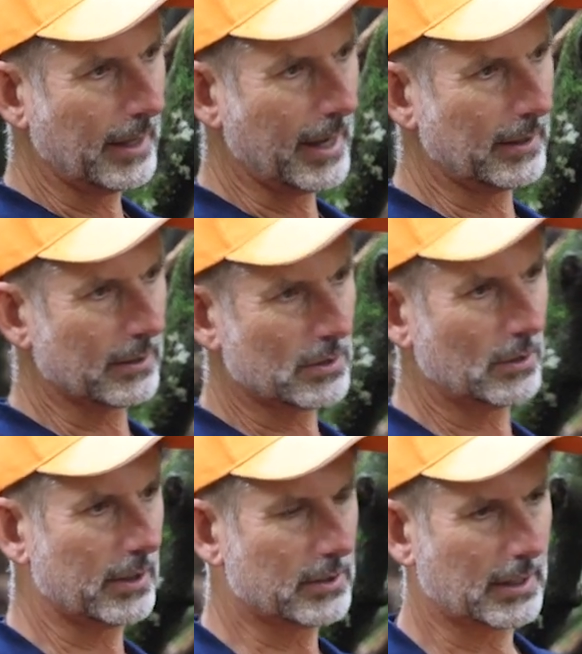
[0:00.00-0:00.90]
and it's
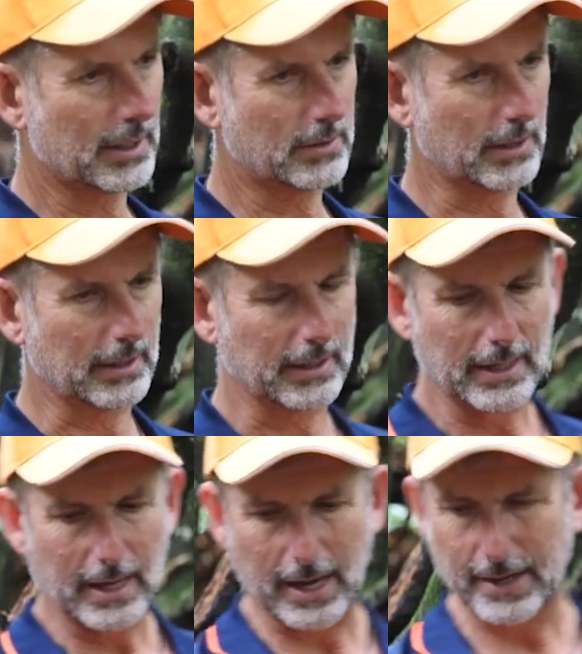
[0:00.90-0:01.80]
nice and easy.
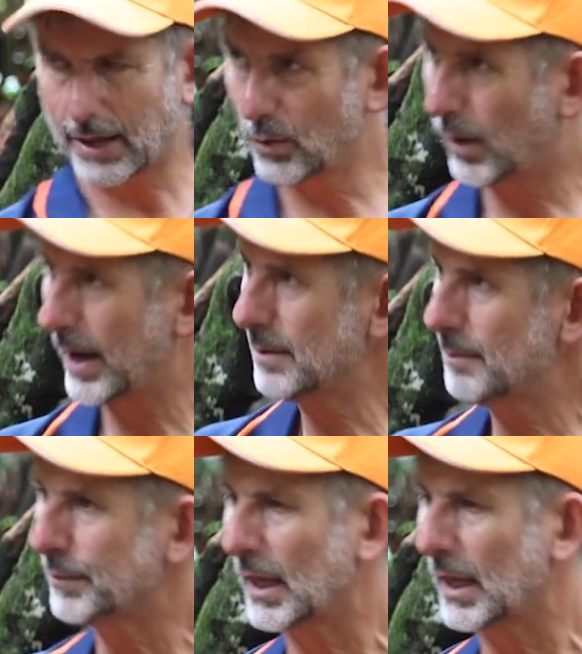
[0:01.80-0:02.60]
Another one